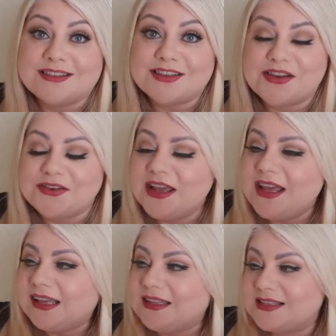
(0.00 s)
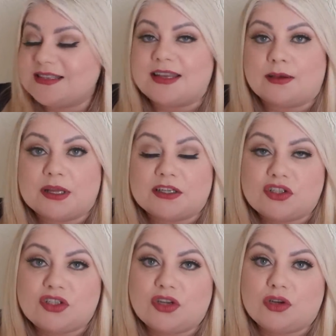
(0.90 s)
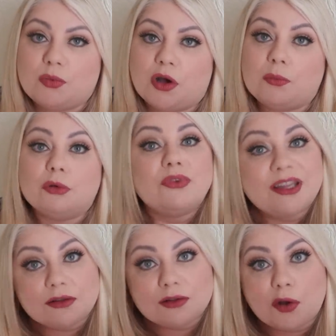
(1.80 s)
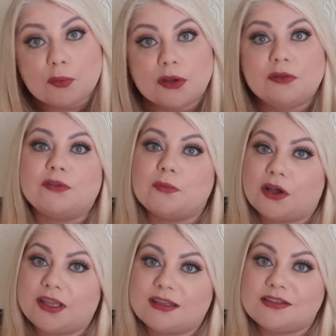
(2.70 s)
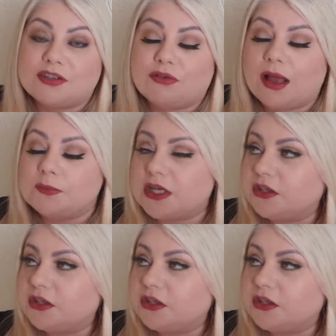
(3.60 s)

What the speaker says: So yesterday I managed to put up a reel on both of my Instagrams,